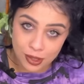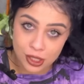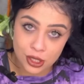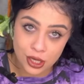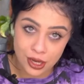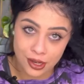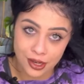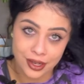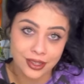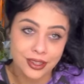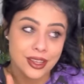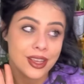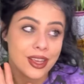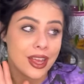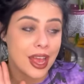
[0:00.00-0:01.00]
to be sharing.
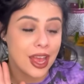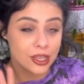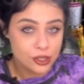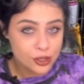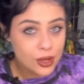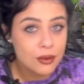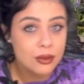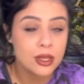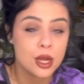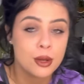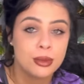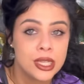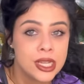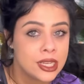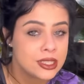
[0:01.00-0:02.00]
I do have a lot
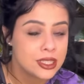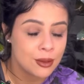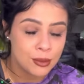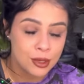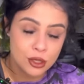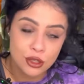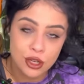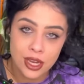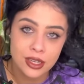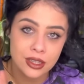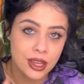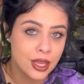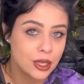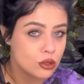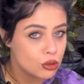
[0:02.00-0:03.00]
of plants. I'm going to try to
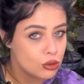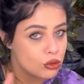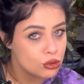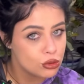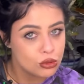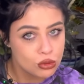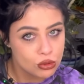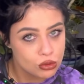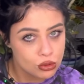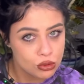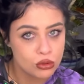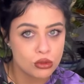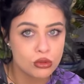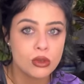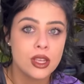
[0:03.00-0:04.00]
like
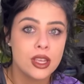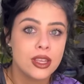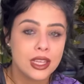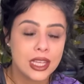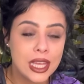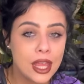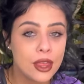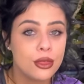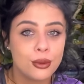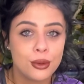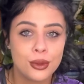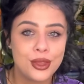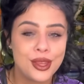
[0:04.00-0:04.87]
get through